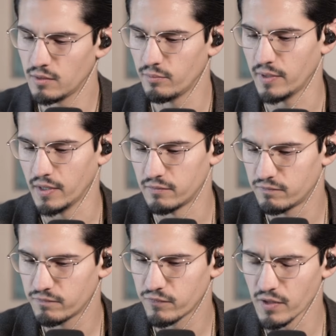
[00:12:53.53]
But
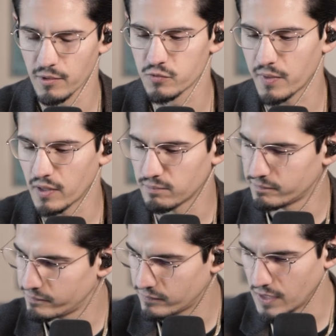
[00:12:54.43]
for the most part,
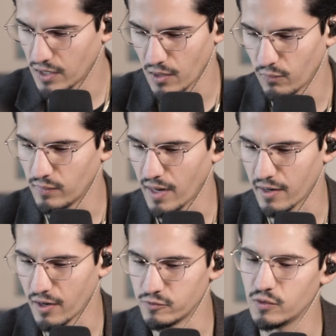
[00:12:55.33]
I don't
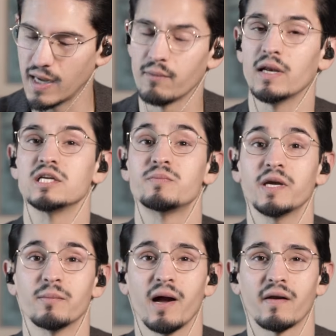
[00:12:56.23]
know, you can't really
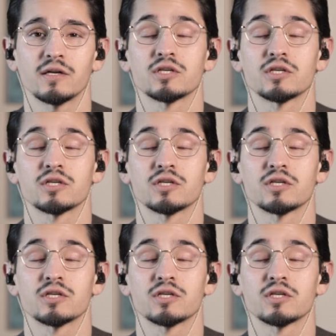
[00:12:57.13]
speak about it.